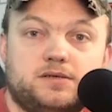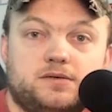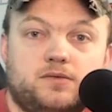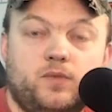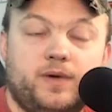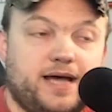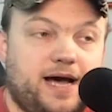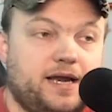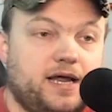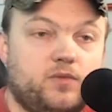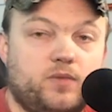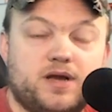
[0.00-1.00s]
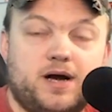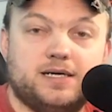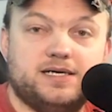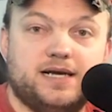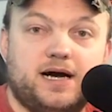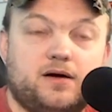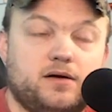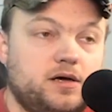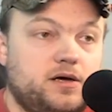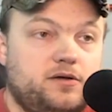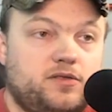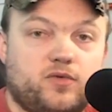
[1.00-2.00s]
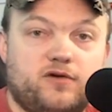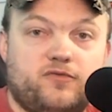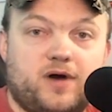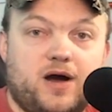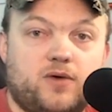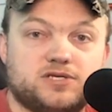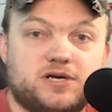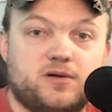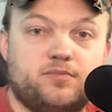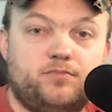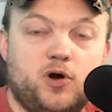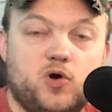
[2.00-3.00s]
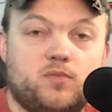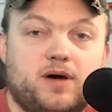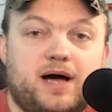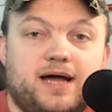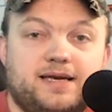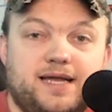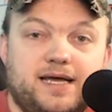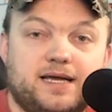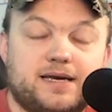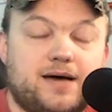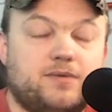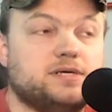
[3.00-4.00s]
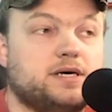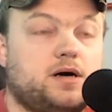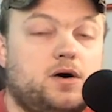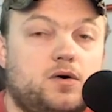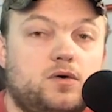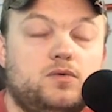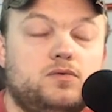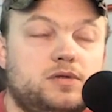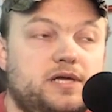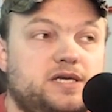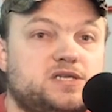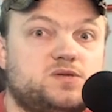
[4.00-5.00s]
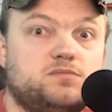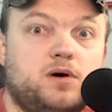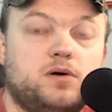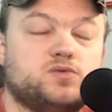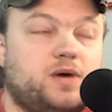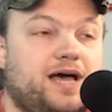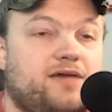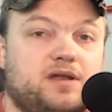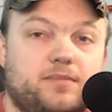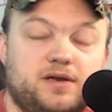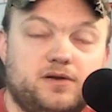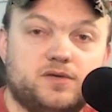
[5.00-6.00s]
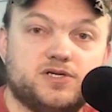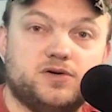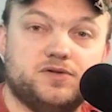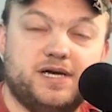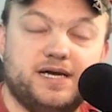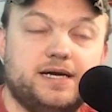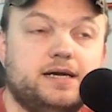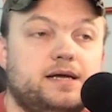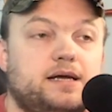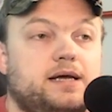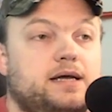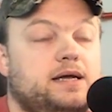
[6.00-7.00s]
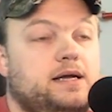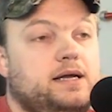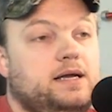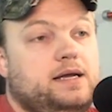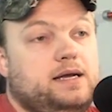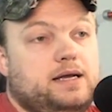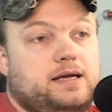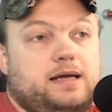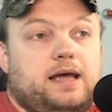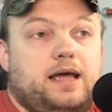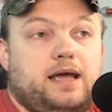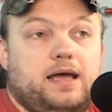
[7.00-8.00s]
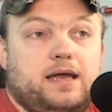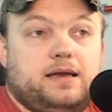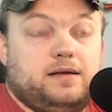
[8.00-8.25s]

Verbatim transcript: We got in, we knocked it out. 3 or 4 hours later, boom, I dinged. I was like, holy smokes, why haven't I been doing this all day? And,